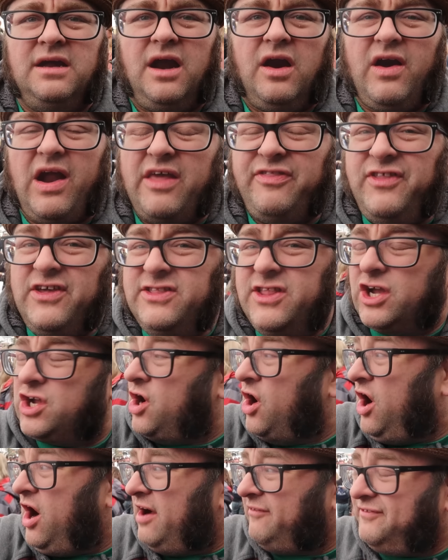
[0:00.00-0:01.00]
All right, I think the
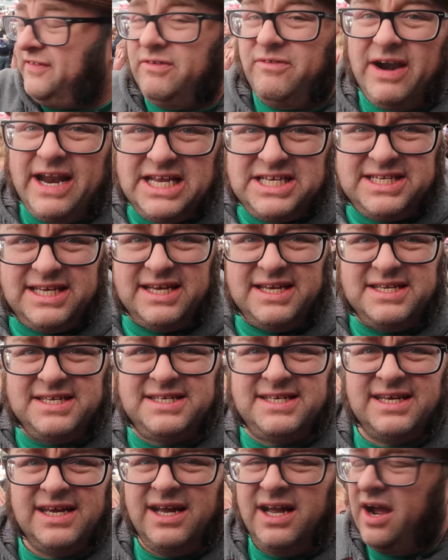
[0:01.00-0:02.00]
coffin races
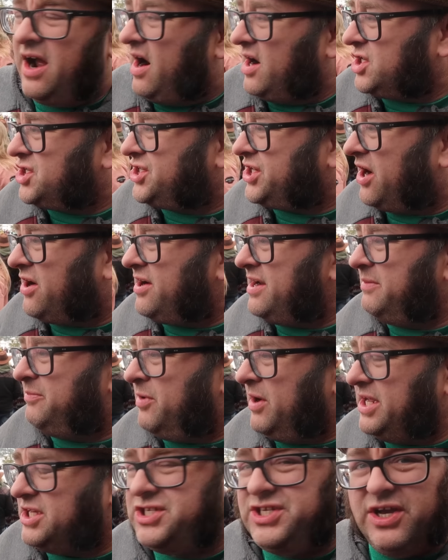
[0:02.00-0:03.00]
are starting
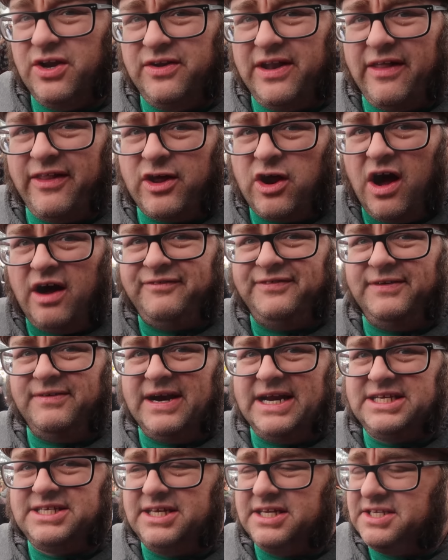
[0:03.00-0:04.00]
pretty soon. Now the coffin
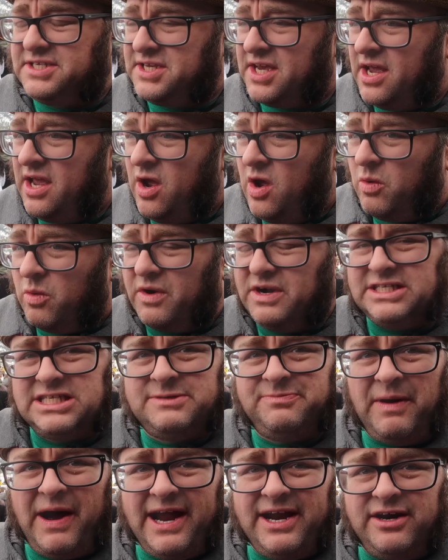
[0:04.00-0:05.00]
races were
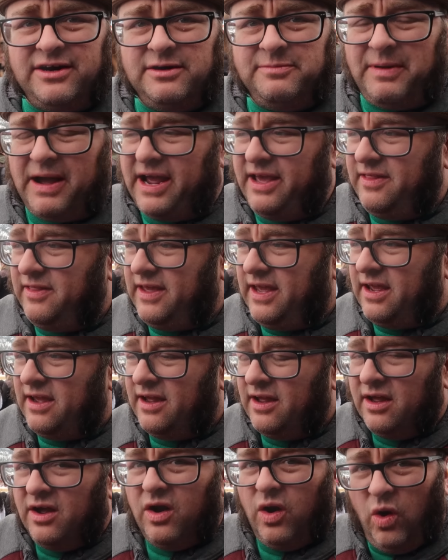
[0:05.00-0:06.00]
inspired by the
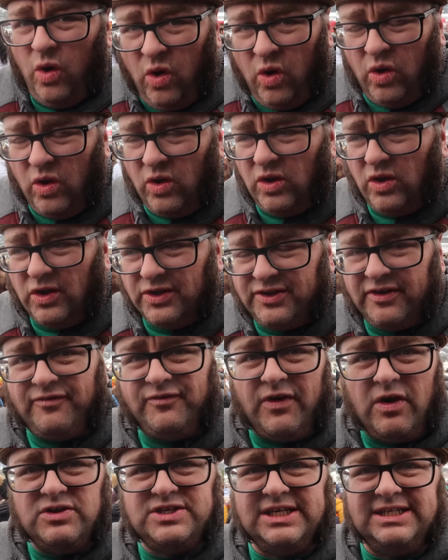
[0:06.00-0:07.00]
old
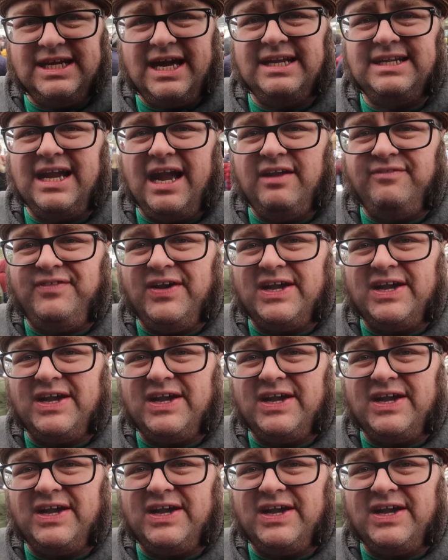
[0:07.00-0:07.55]
Frozen Dead Guy